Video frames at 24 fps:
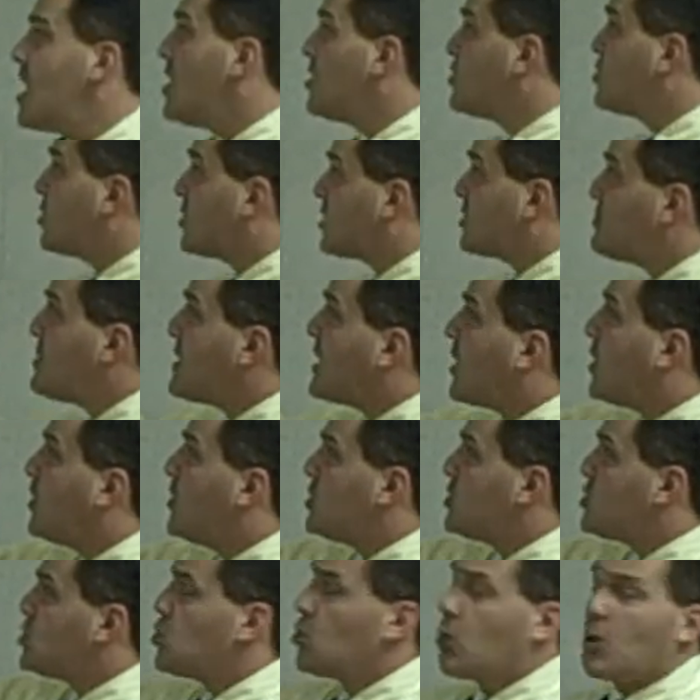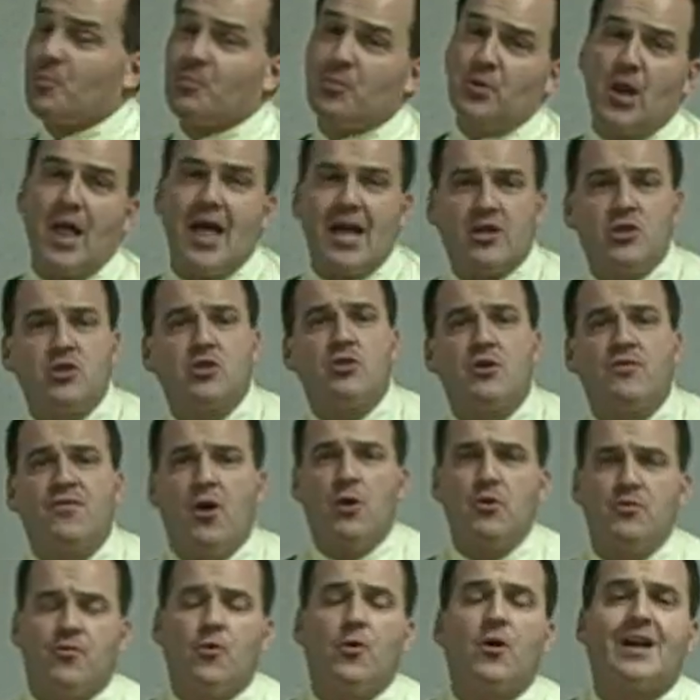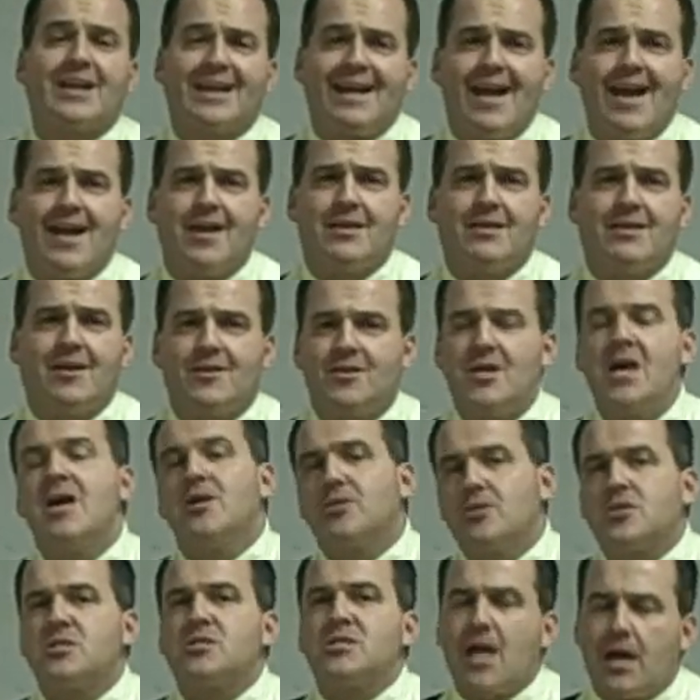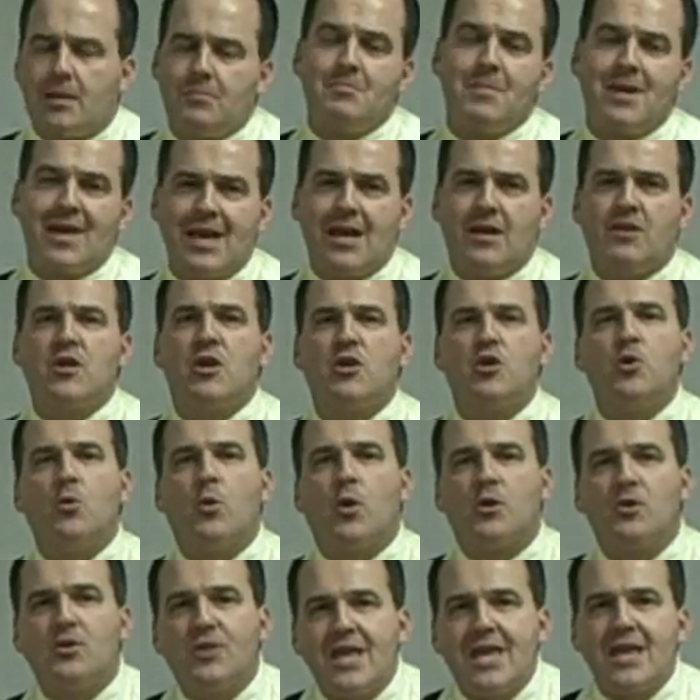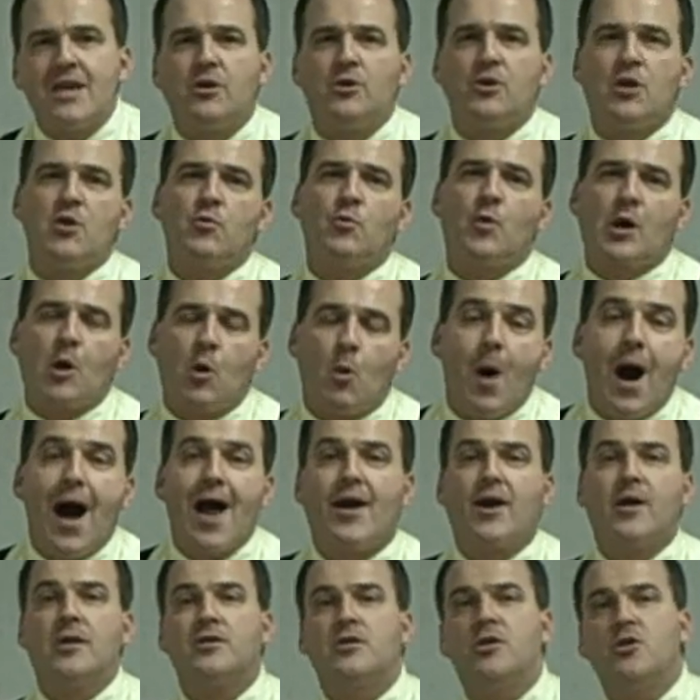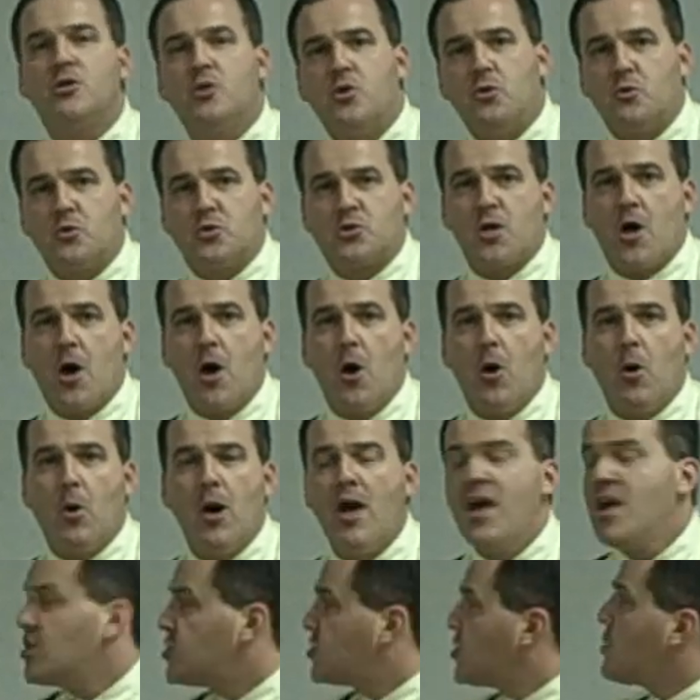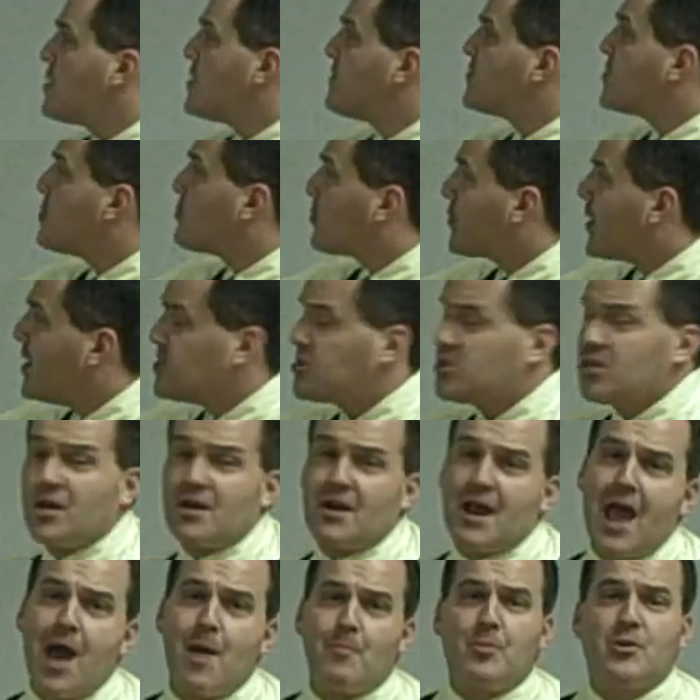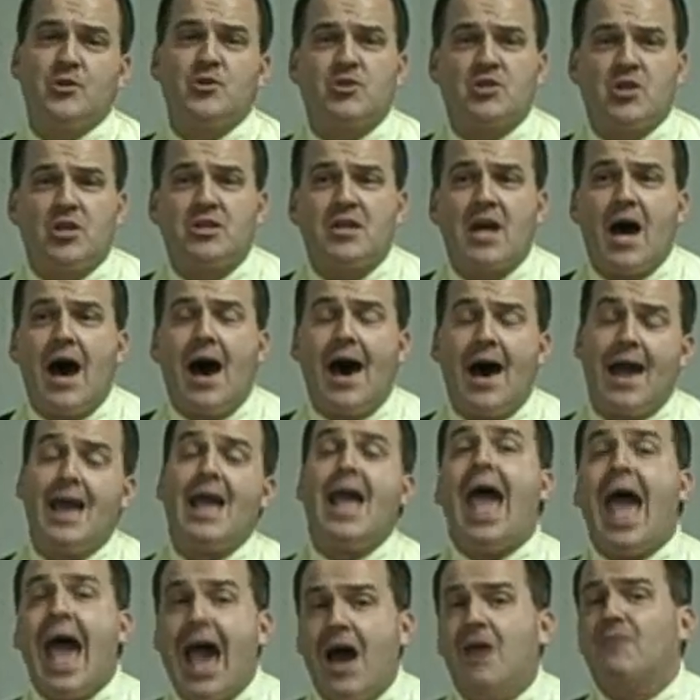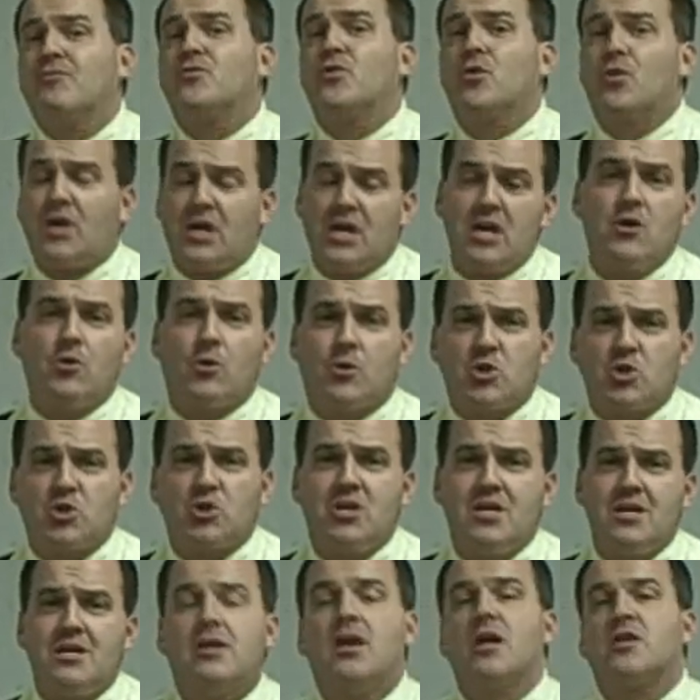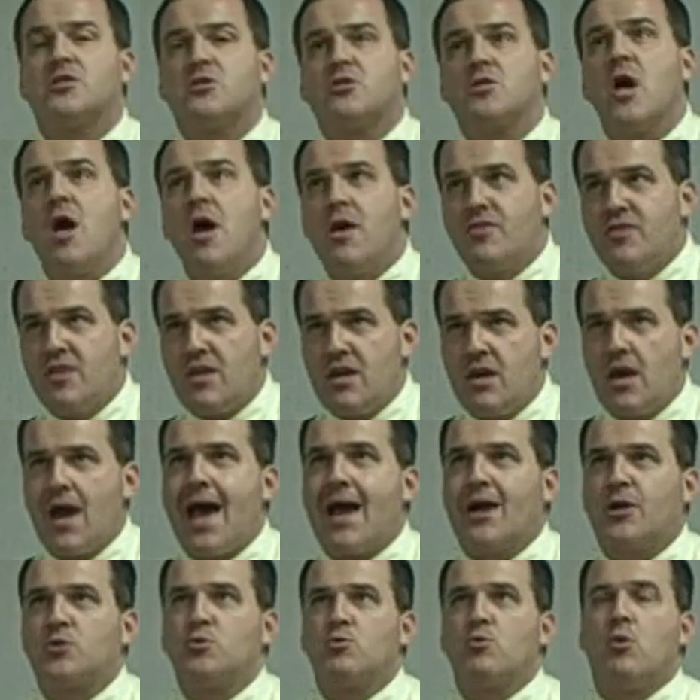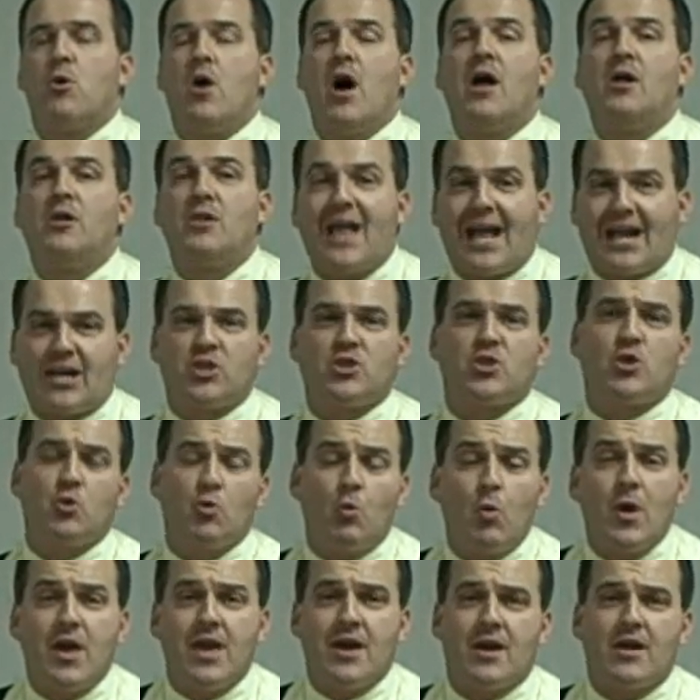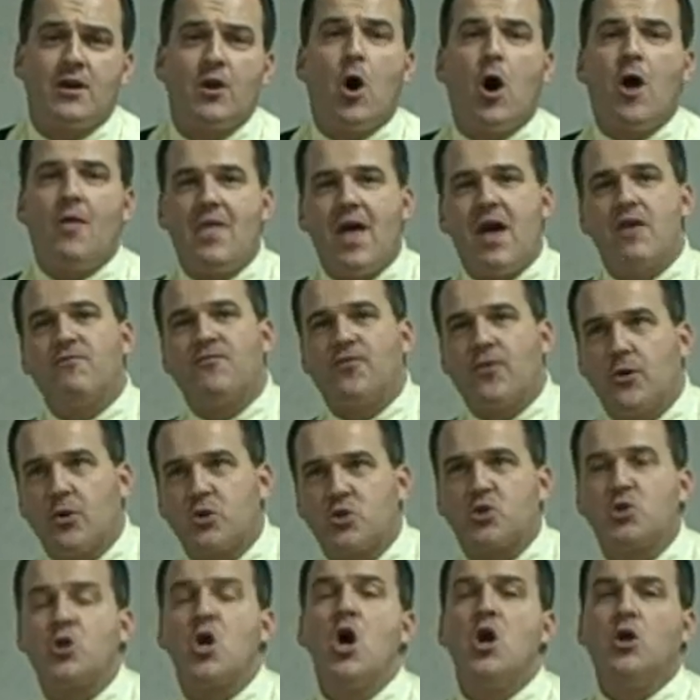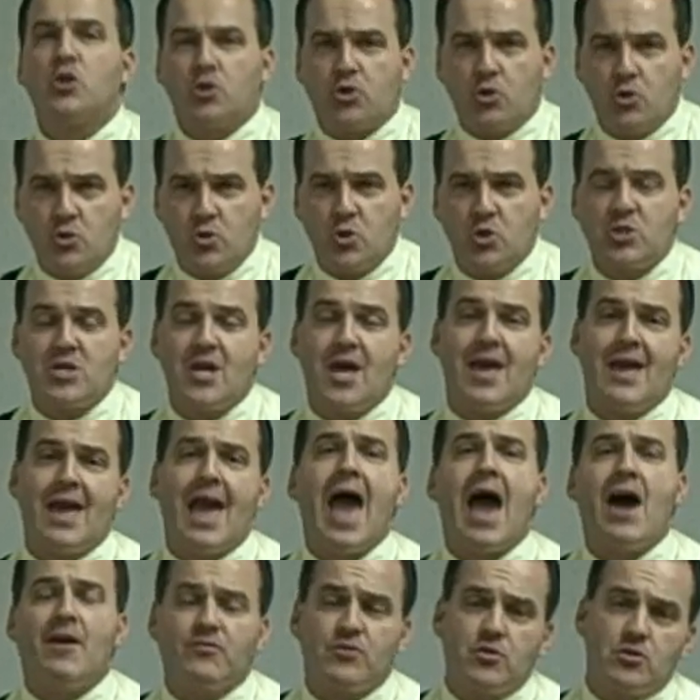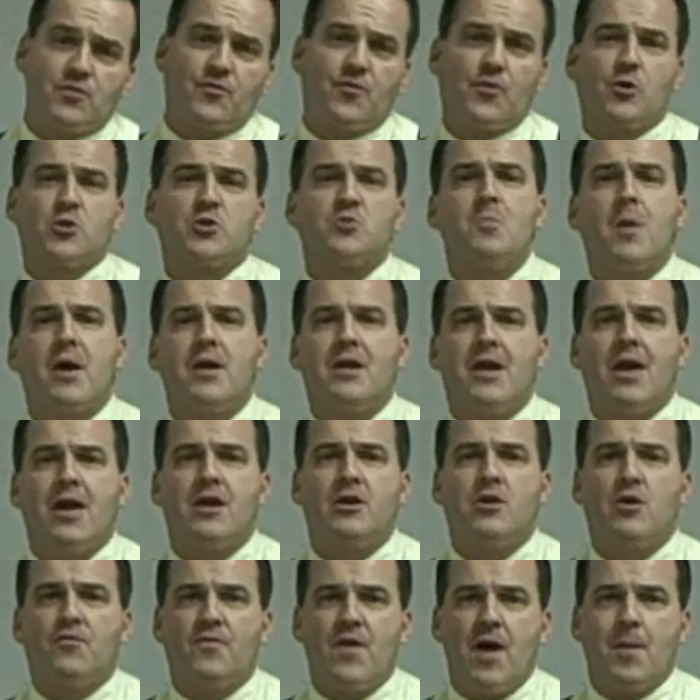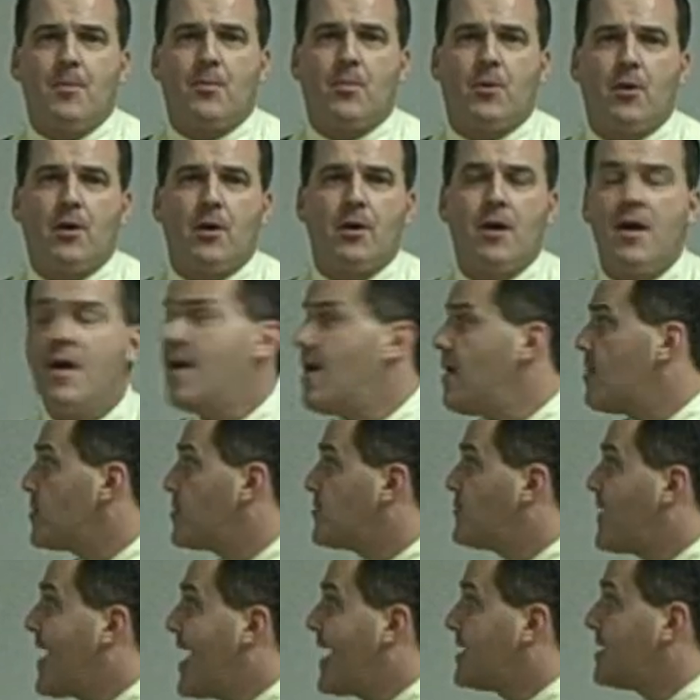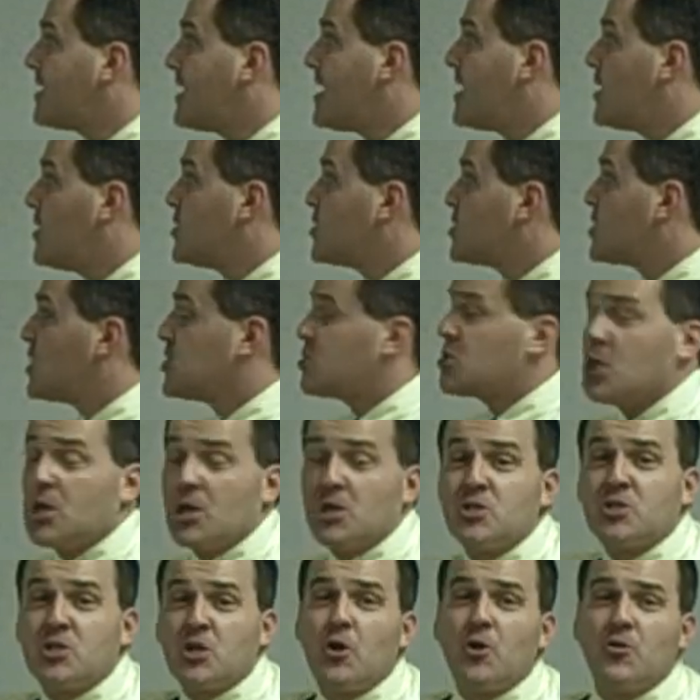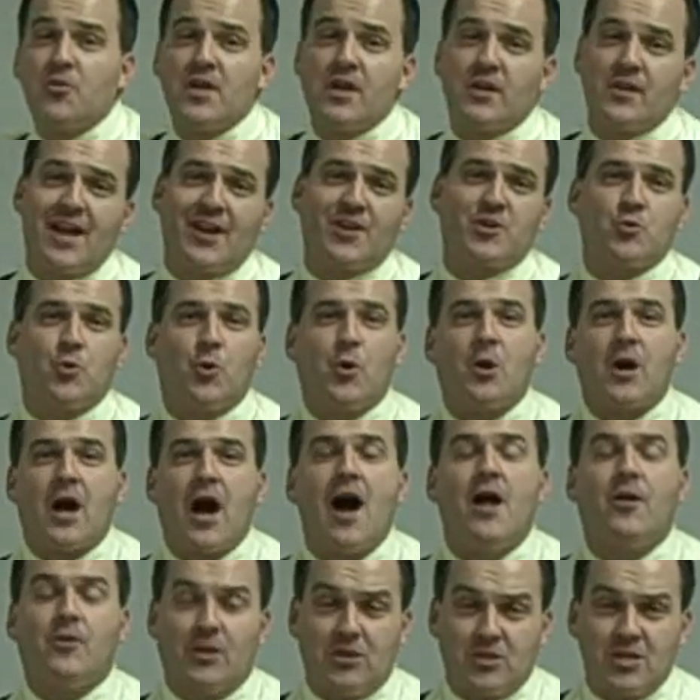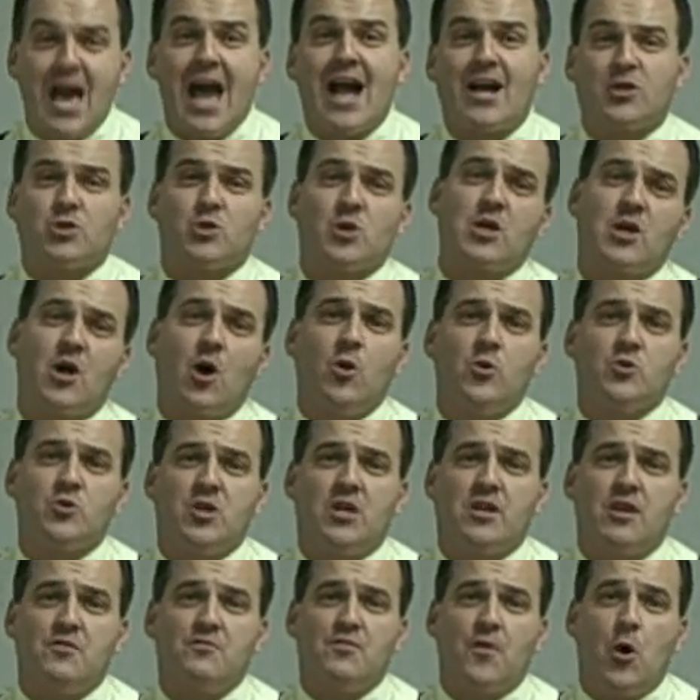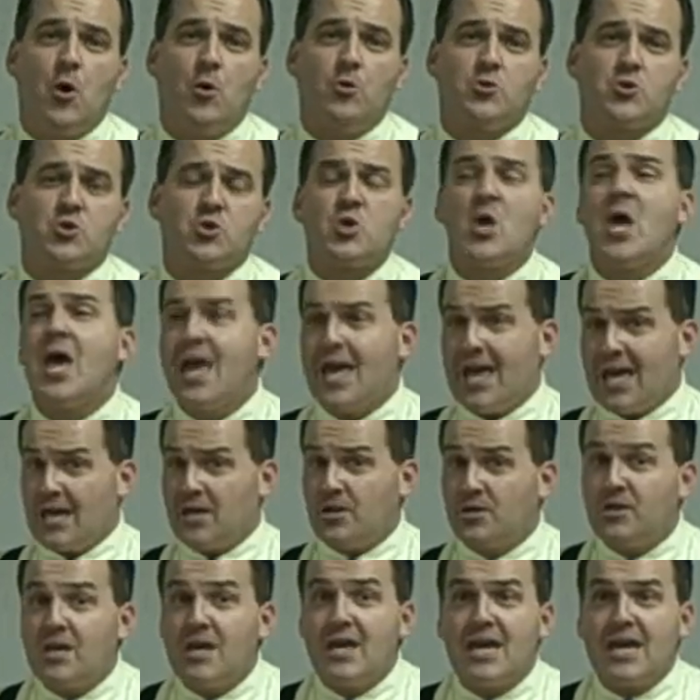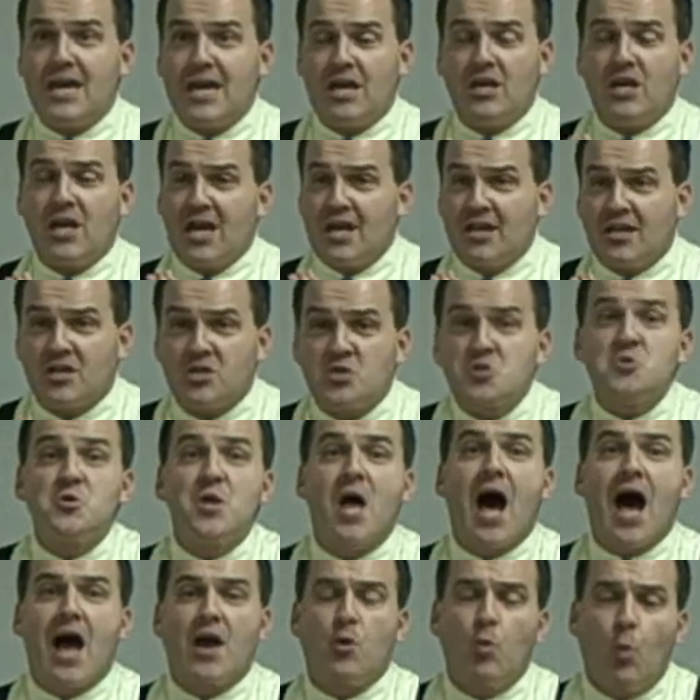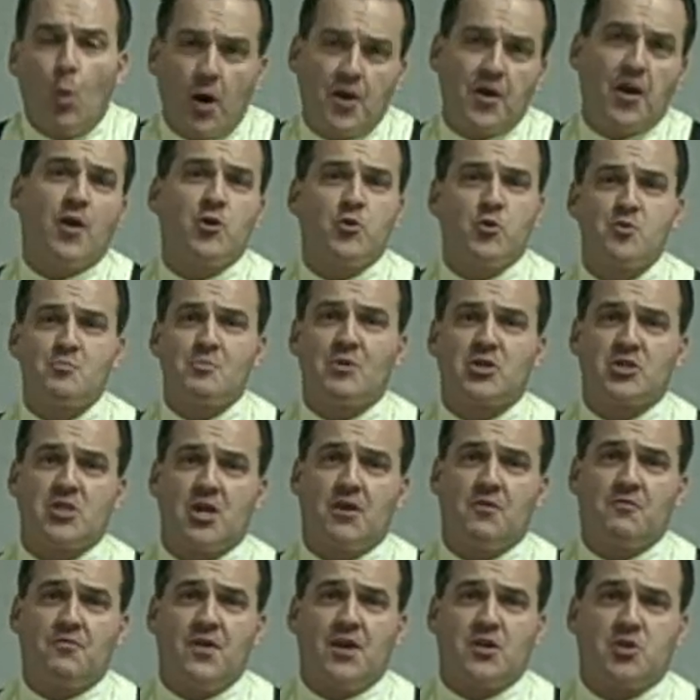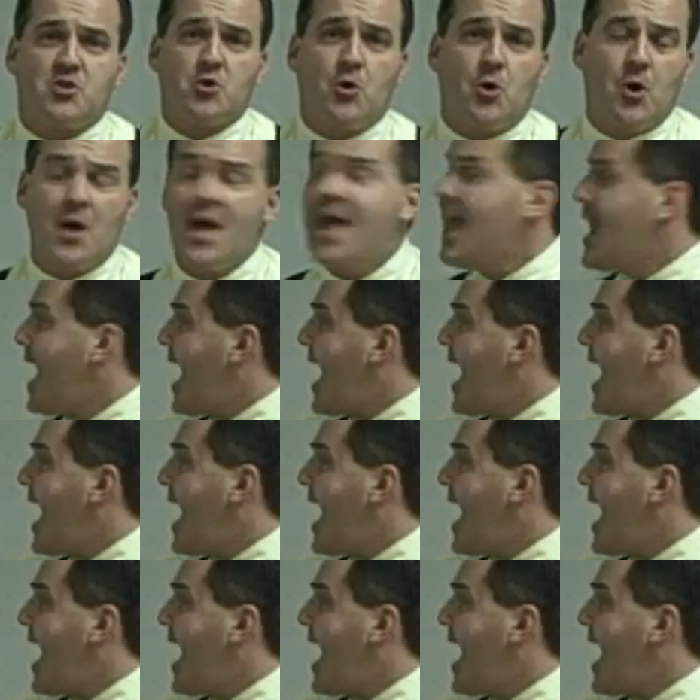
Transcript: Just because you're pledged to vote for a candidate does not mean that you are legally required to do so. So if the president happens to die after he or she gets the actual election win on that first Tuesday after the first Monday in November, the fact is that until the Electoral College actually goes in and votes, indeed, it is not 100% official.